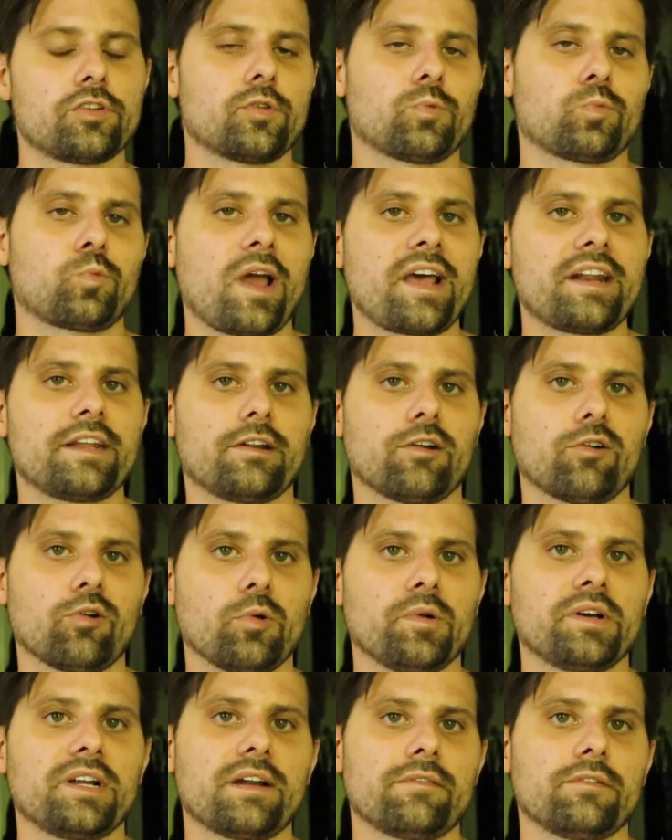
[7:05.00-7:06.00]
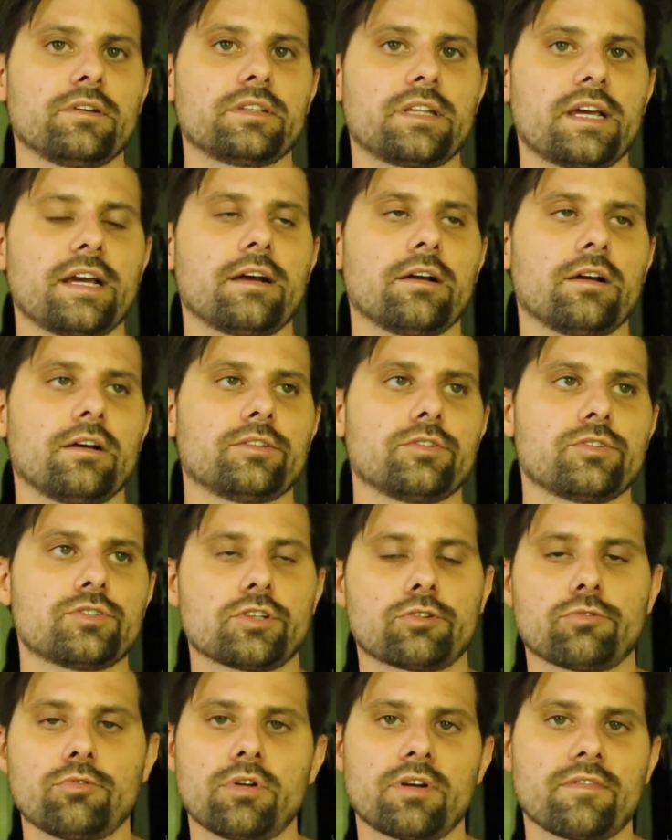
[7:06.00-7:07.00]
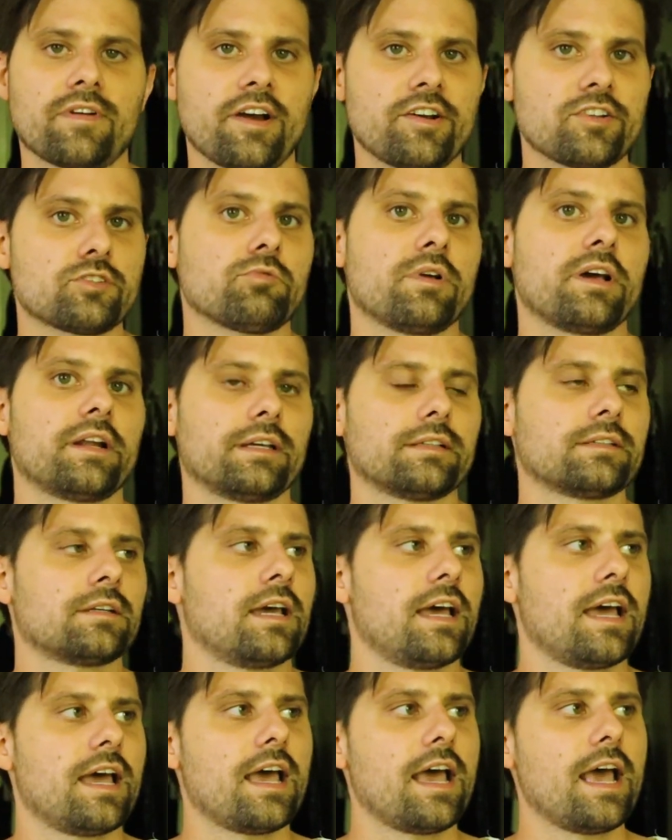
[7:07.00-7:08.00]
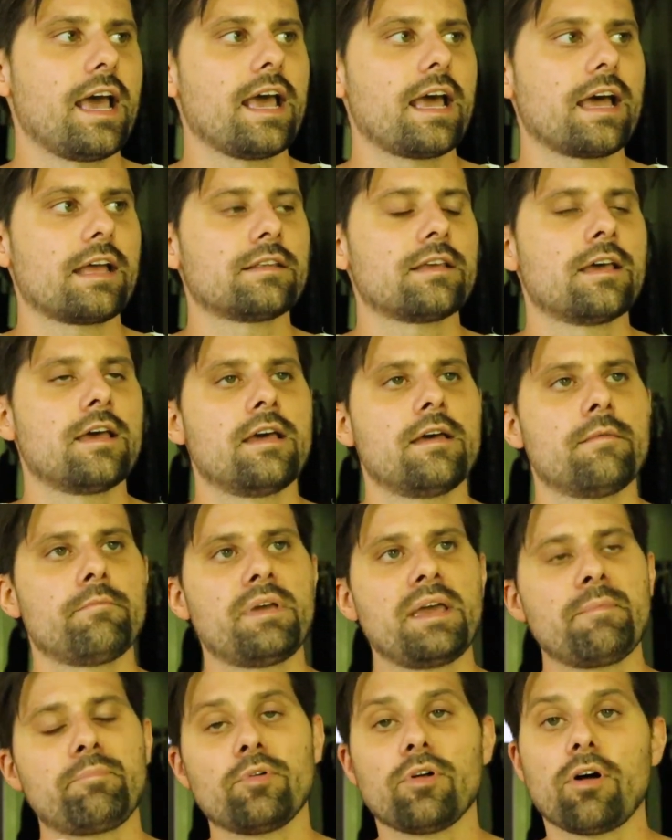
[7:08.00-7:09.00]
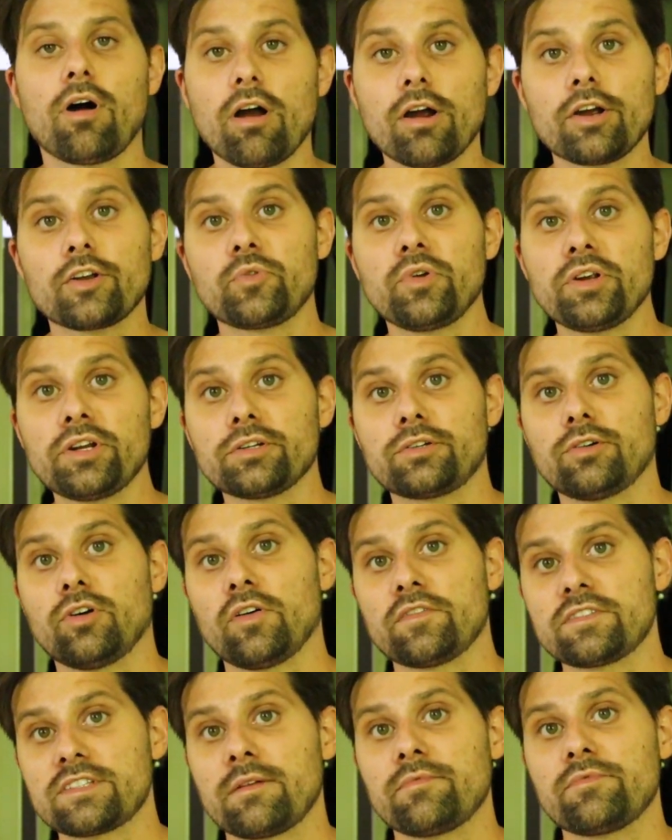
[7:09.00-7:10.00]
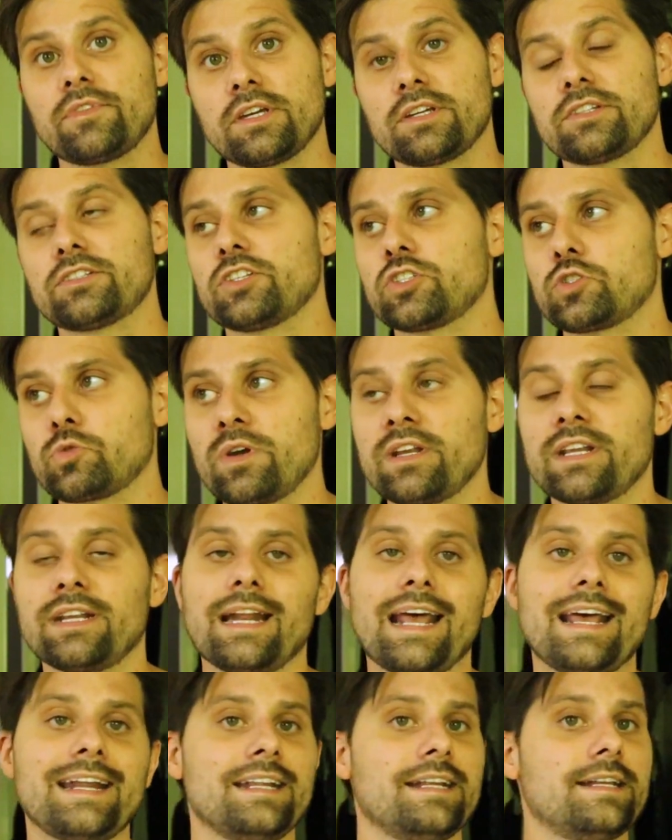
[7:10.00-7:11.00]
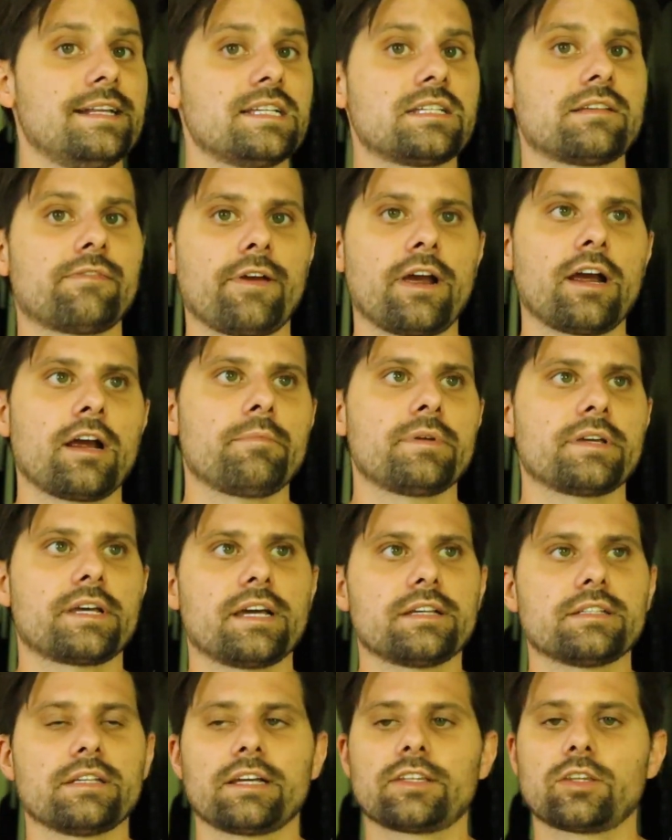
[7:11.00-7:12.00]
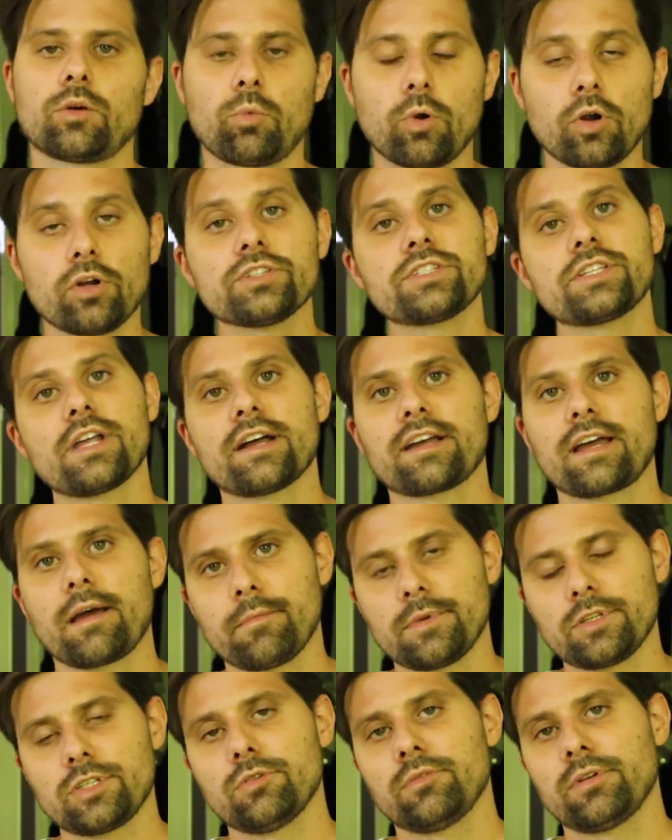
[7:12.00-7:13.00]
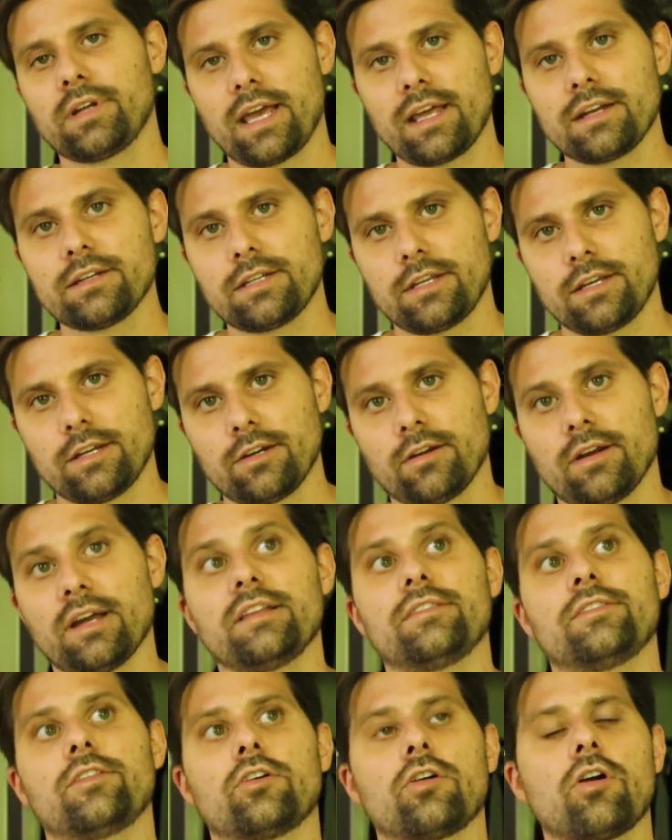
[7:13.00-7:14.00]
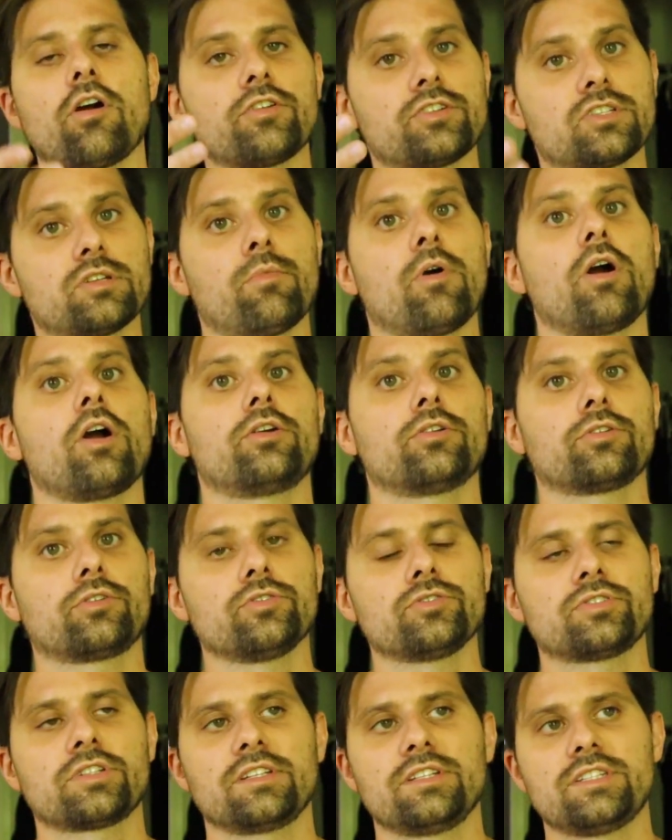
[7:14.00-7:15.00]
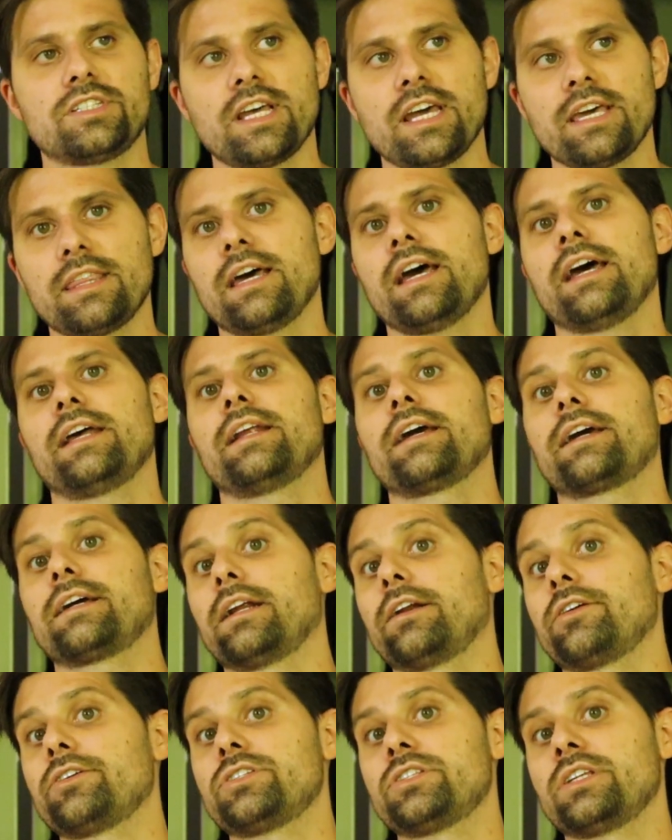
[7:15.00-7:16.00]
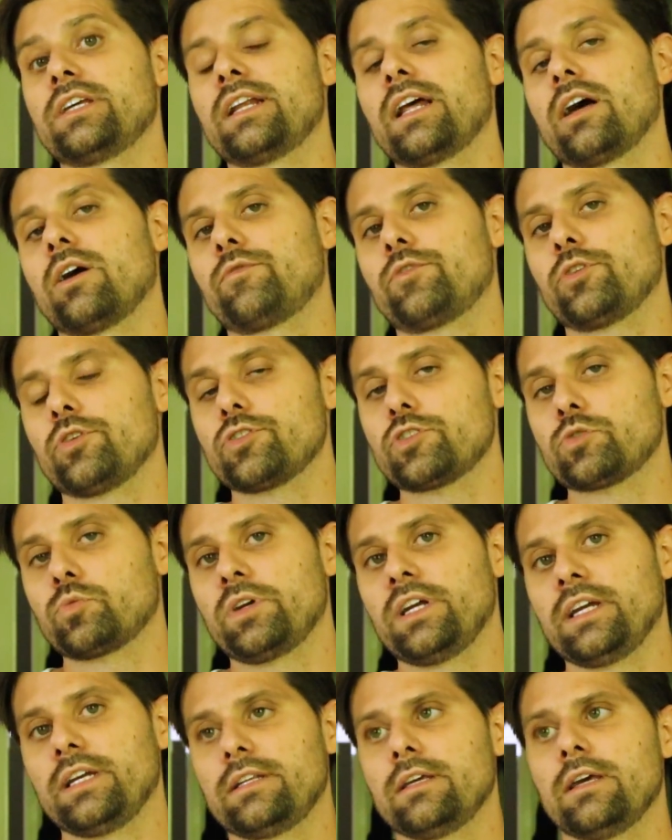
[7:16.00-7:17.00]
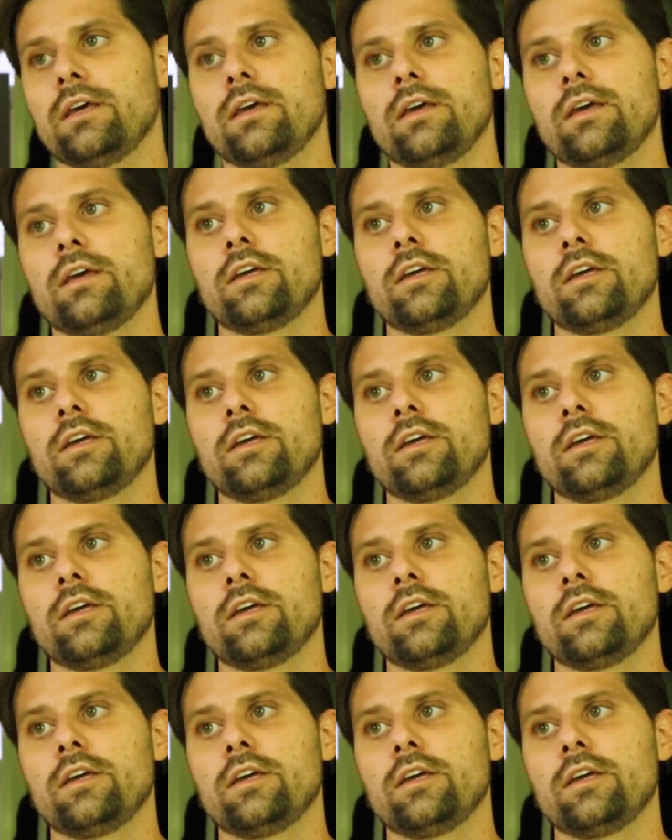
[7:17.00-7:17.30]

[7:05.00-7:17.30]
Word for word: to the Reddit or whatever there, there's a coronavirus Reddit and people are critical of some things in Sweden. And it is fair because like the world's not coming to an end here. And there are some articles that can say that. And I can understand how if you're a Swede,